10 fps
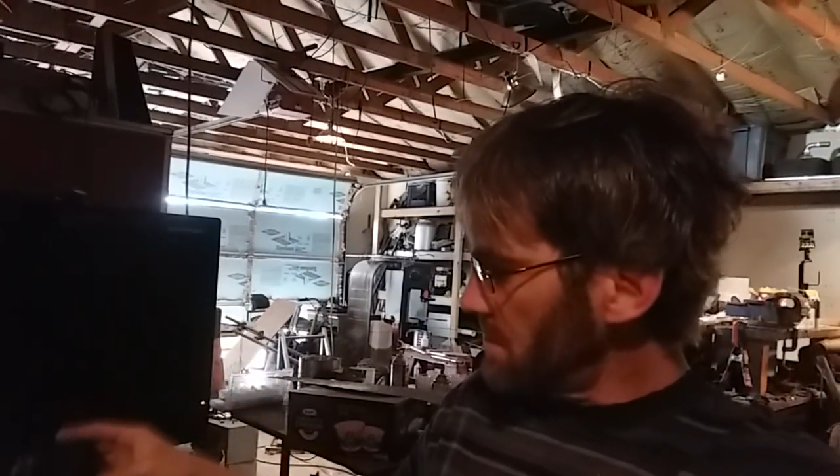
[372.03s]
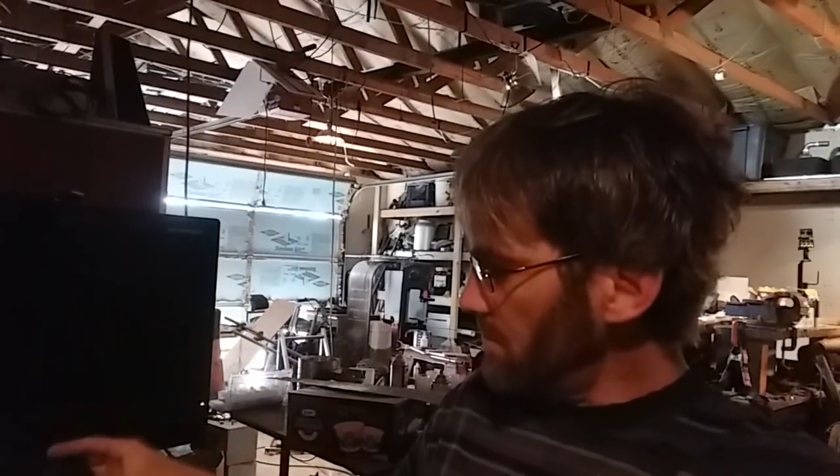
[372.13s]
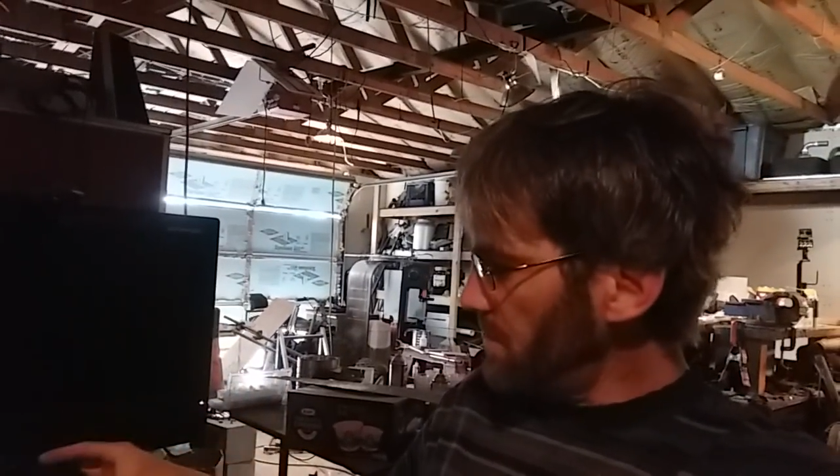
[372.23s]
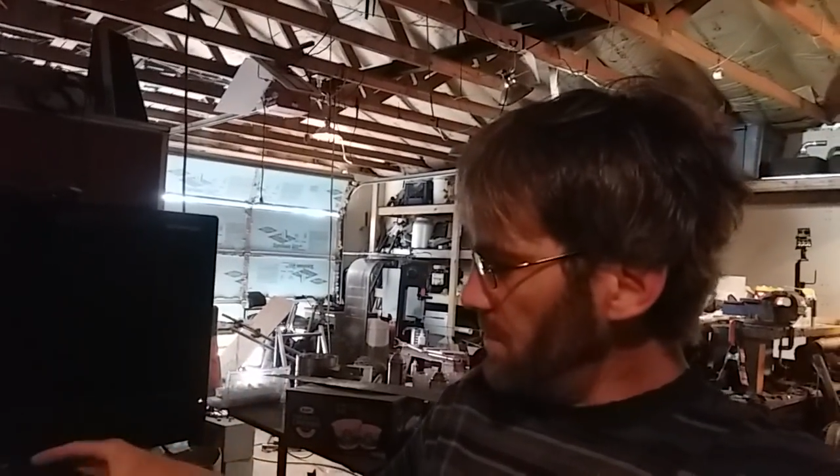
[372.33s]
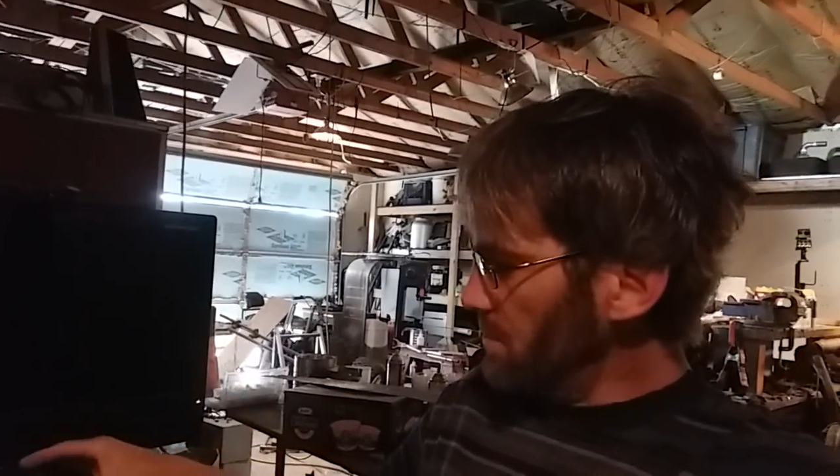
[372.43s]

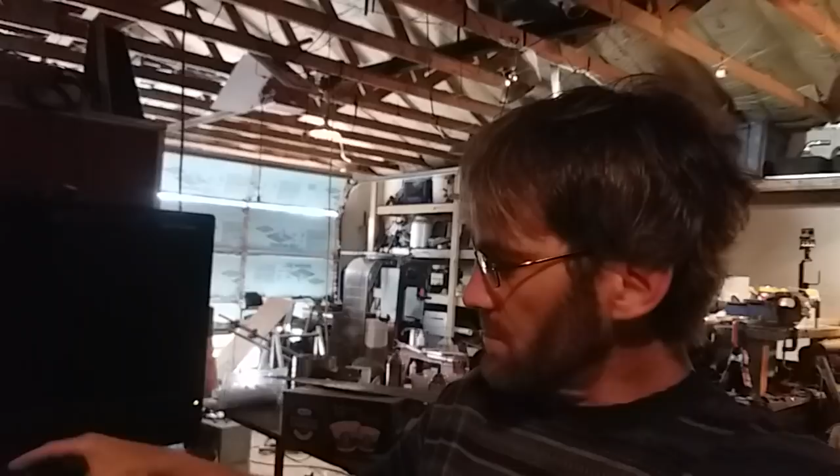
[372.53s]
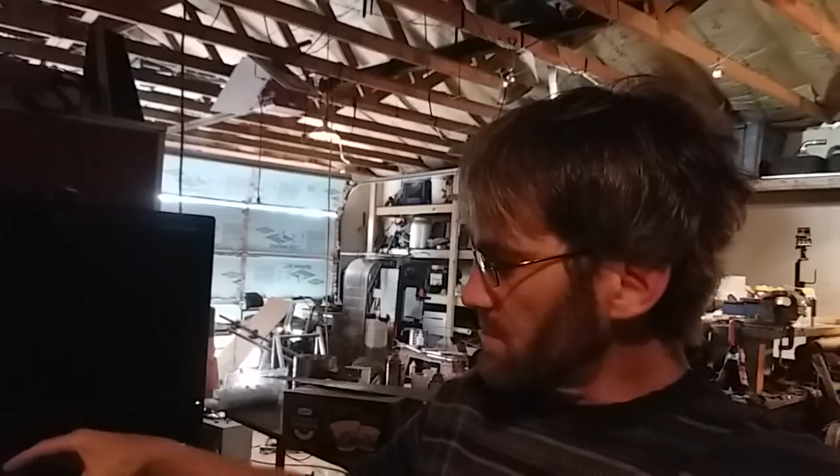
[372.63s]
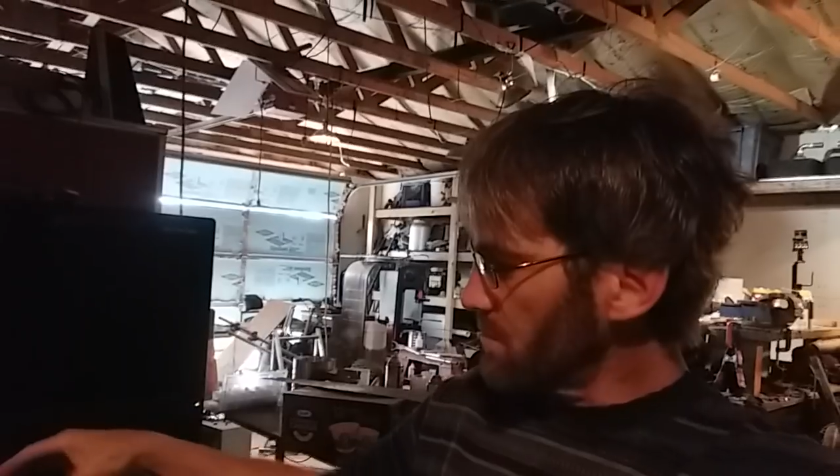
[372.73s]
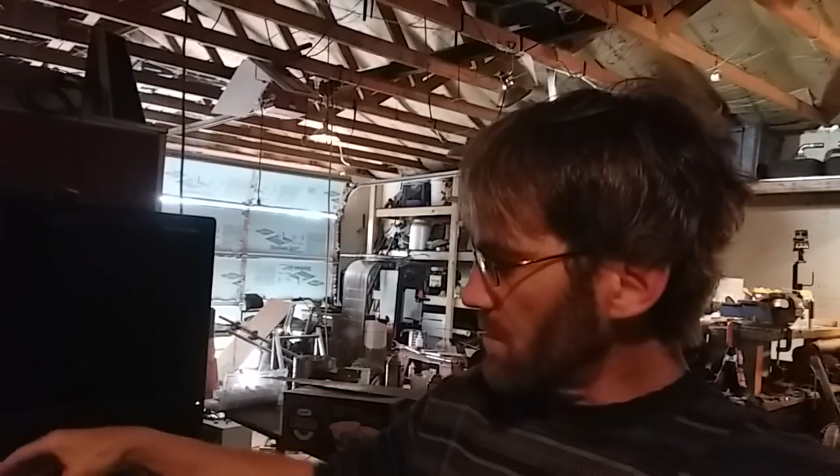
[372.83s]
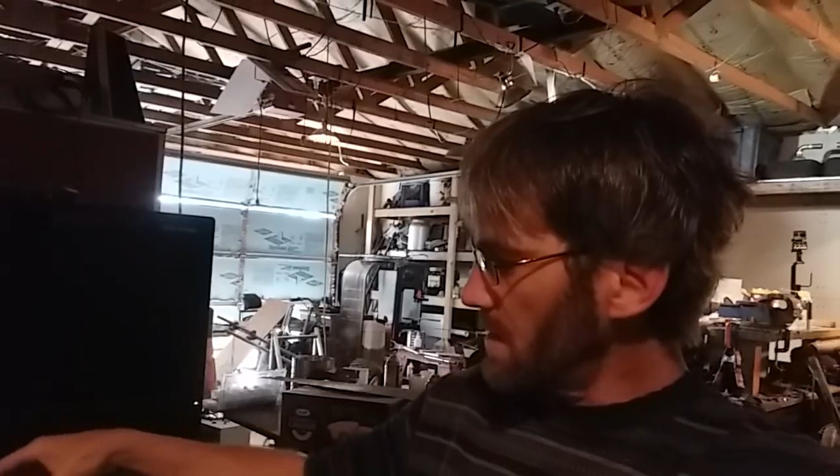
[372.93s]
computer
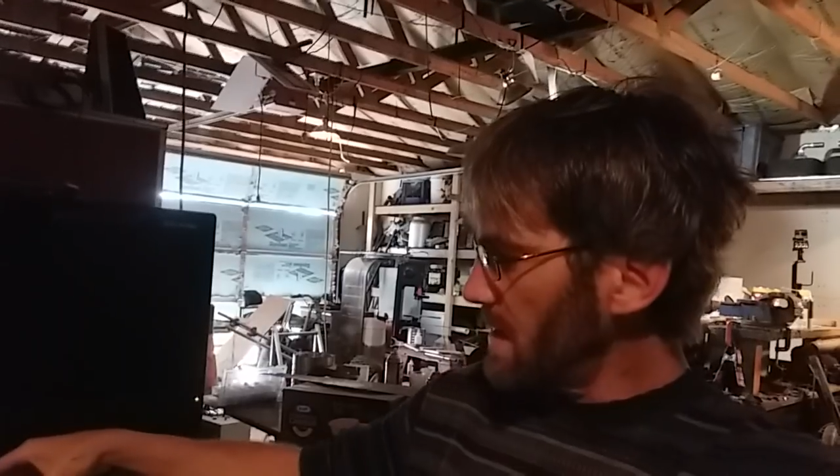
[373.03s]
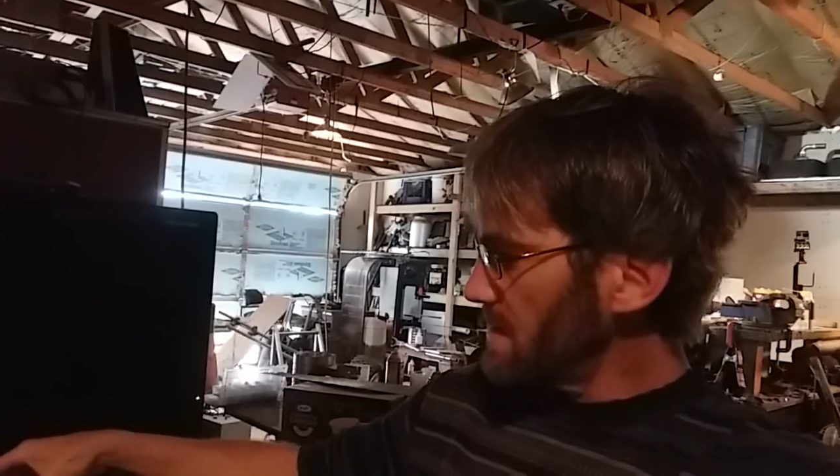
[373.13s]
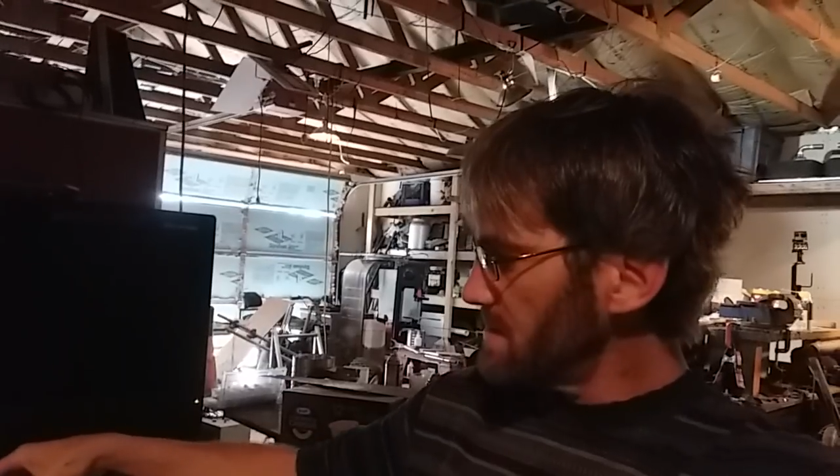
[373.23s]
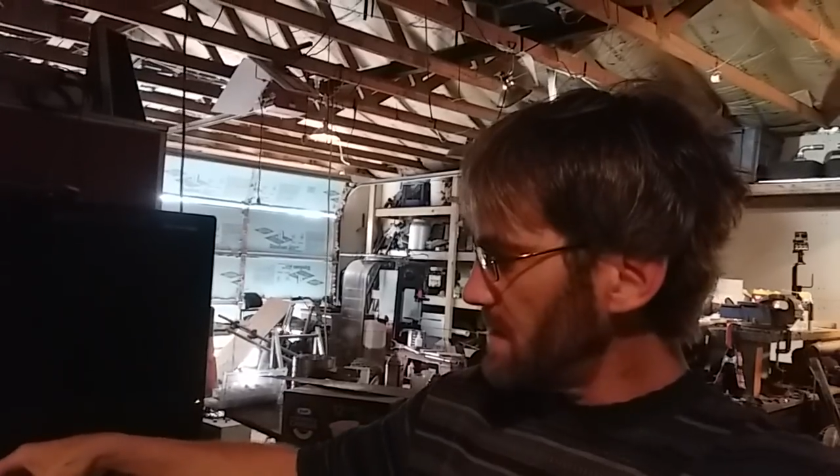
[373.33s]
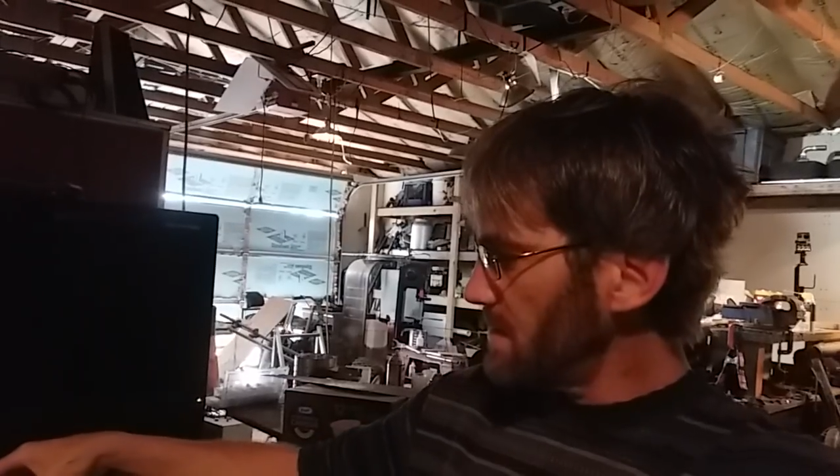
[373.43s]
to run it